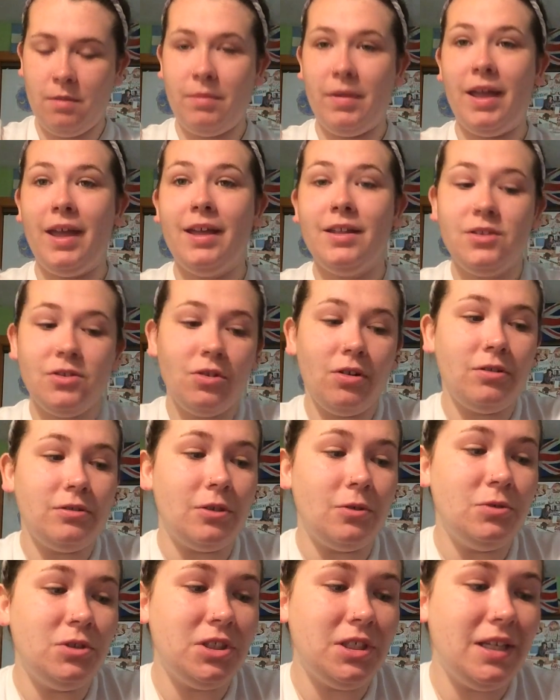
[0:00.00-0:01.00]
My hands are all
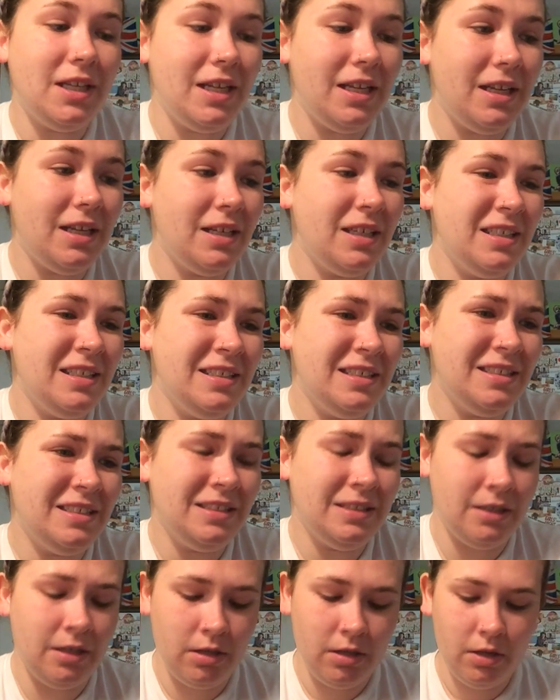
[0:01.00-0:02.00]
lotiony.
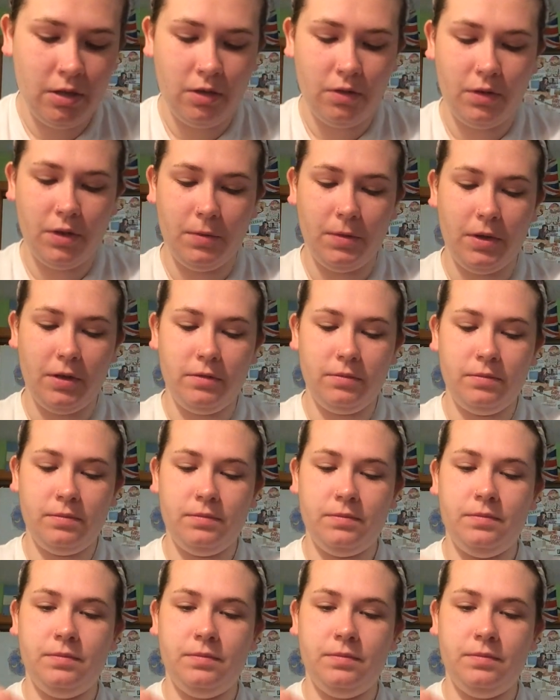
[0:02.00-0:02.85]
Oh, here we go.